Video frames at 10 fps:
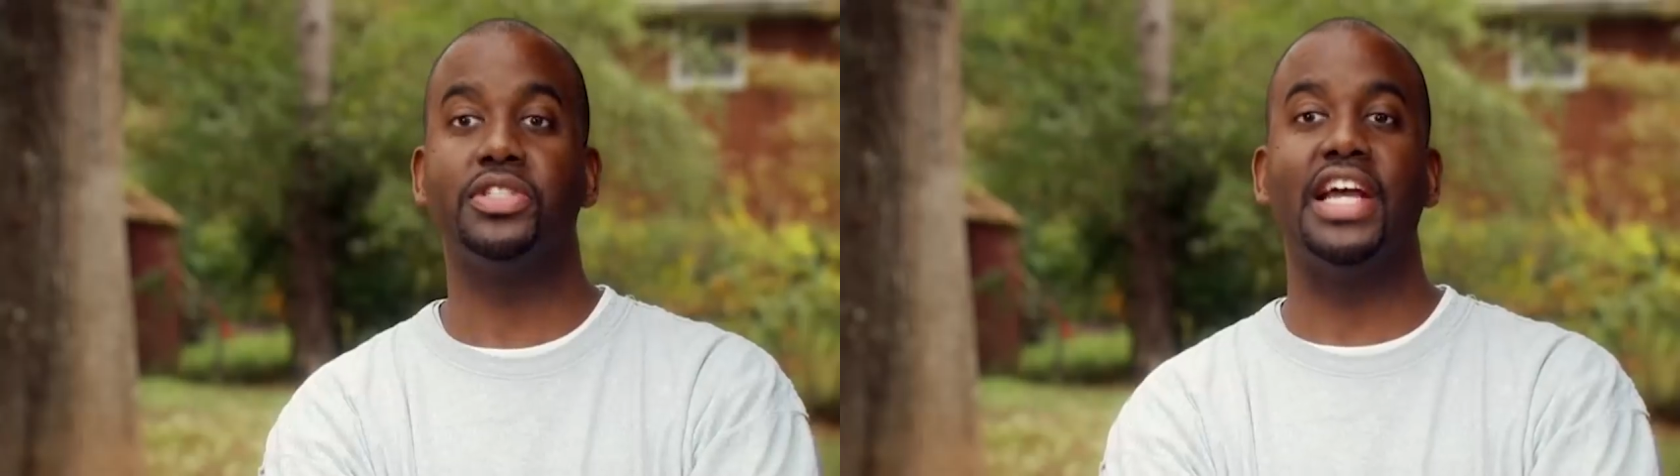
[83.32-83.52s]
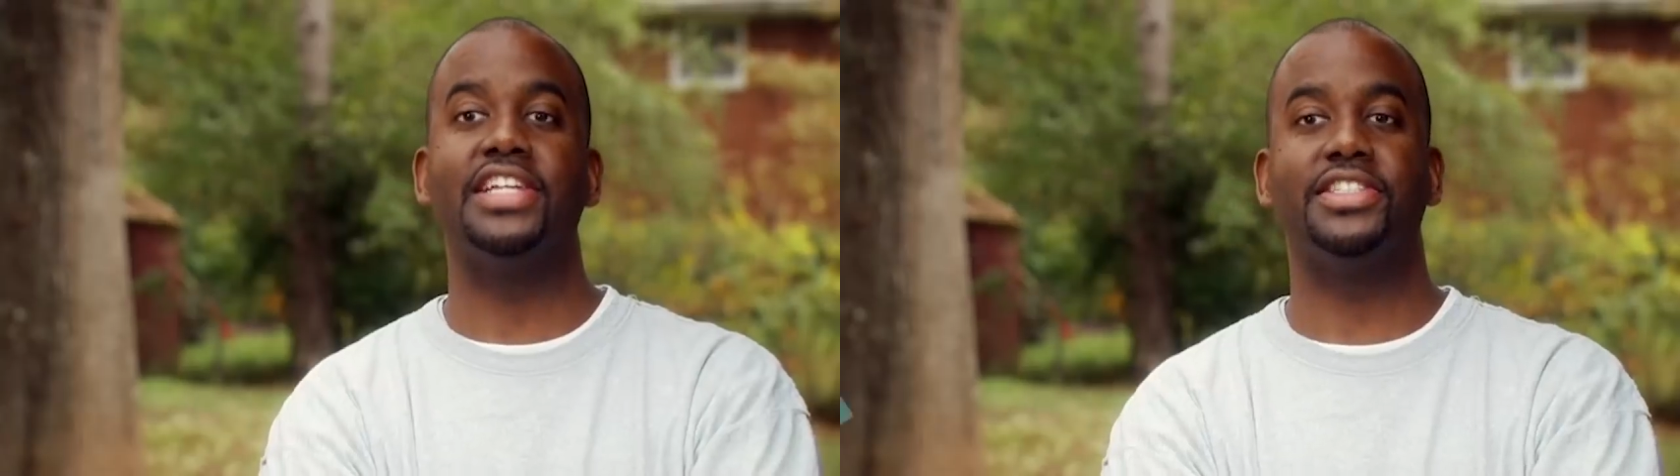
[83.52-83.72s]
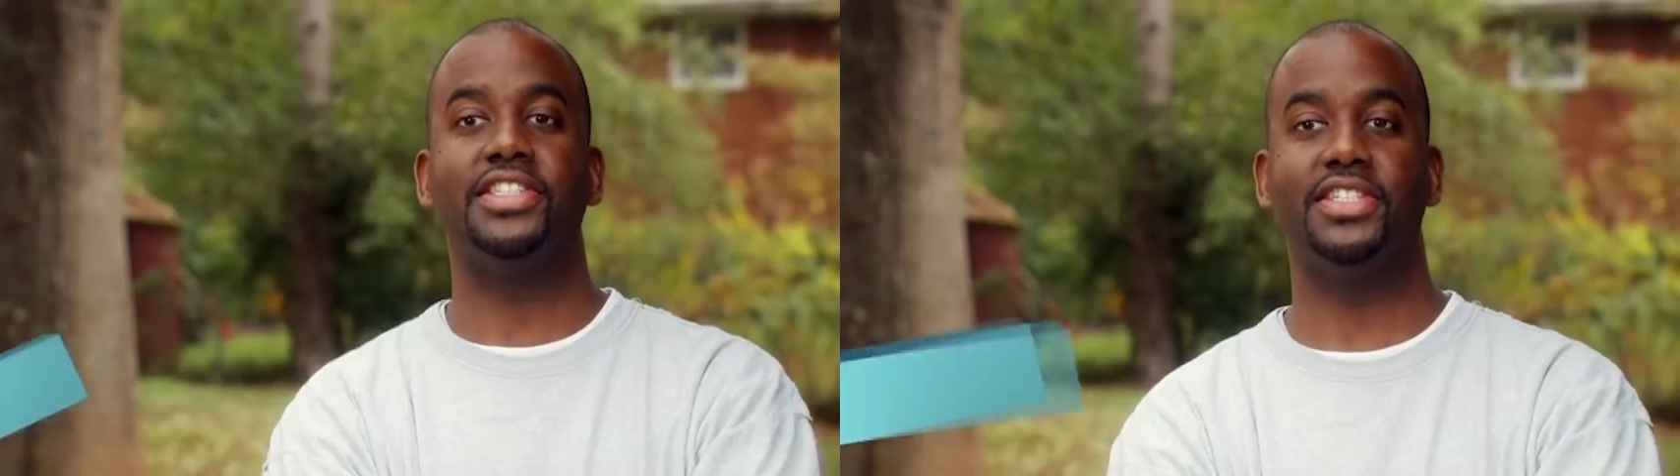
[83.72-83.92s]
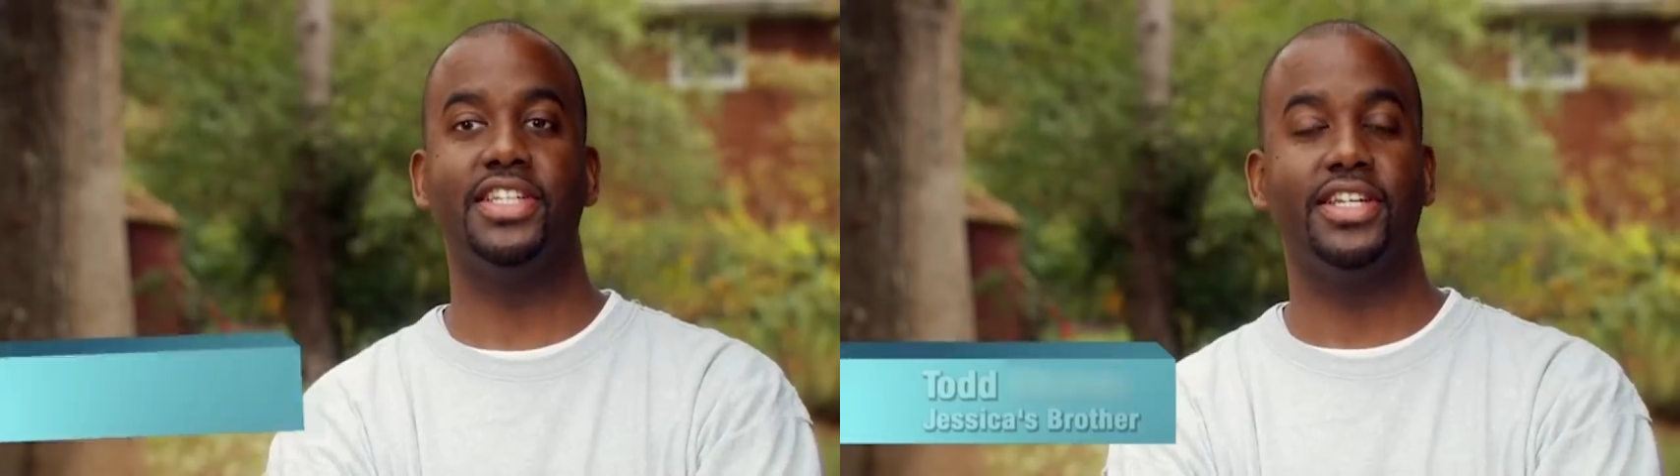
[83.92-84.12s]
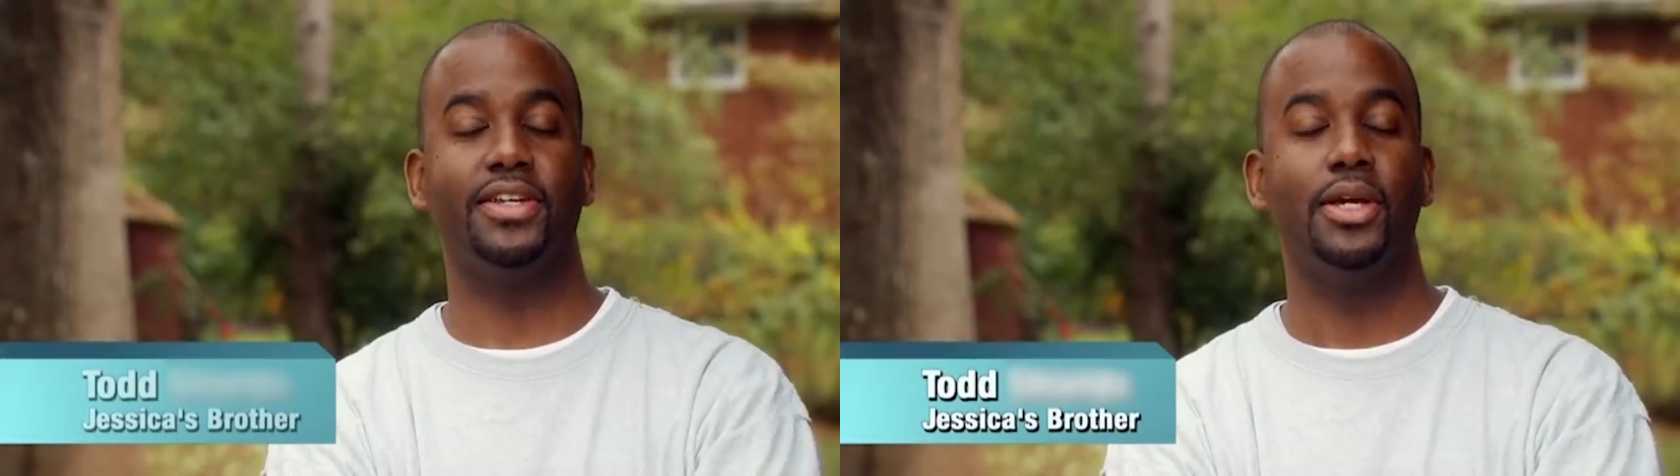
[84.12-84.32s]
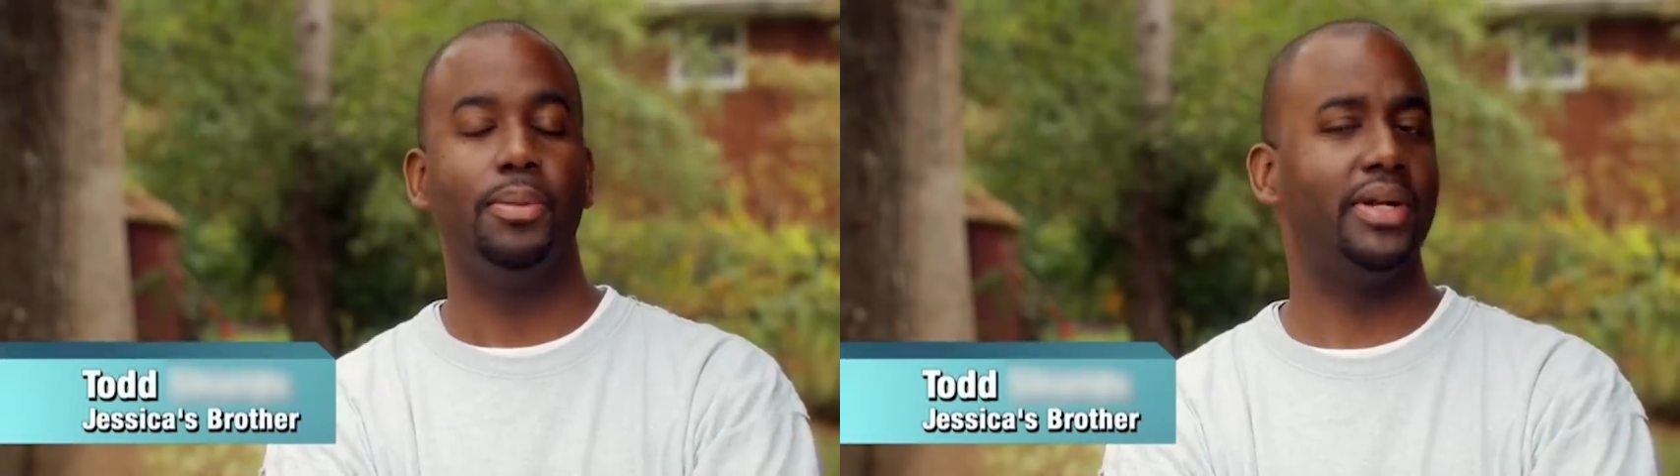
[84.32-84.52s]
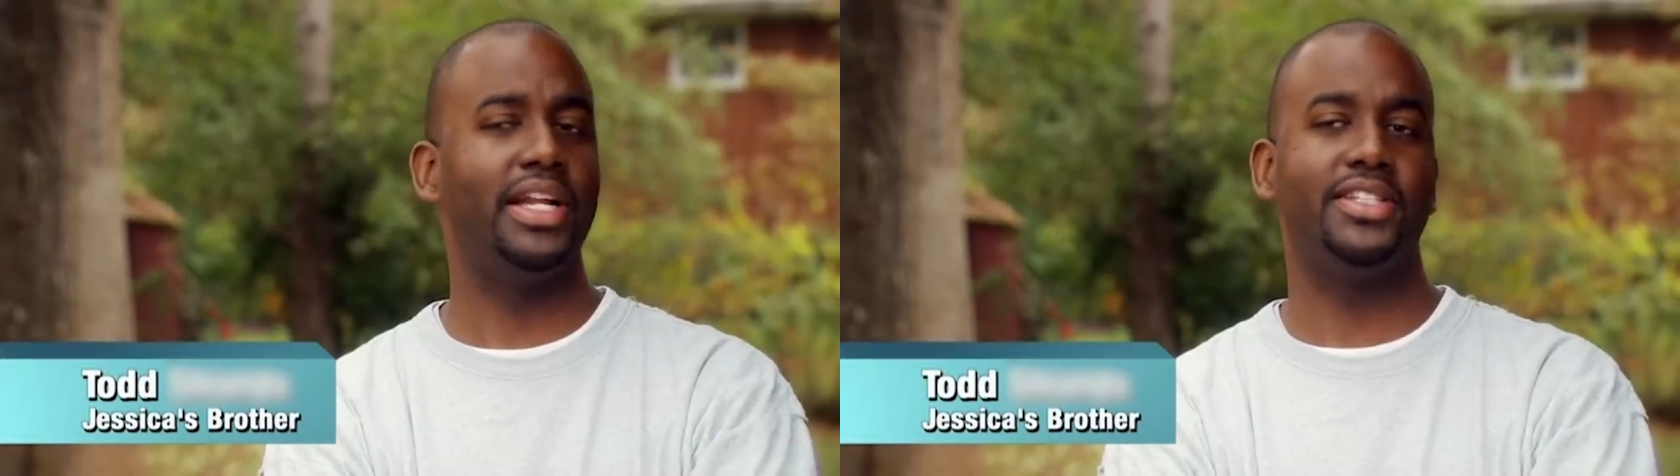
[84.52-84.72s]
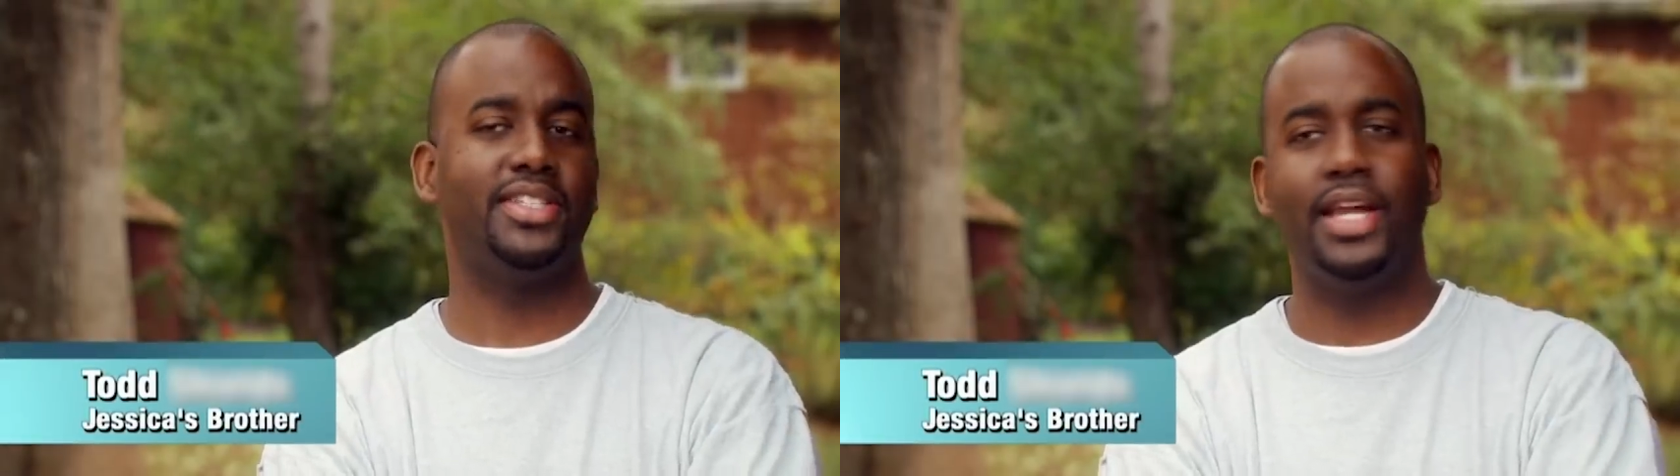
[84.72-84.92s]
It was nice to see. But at the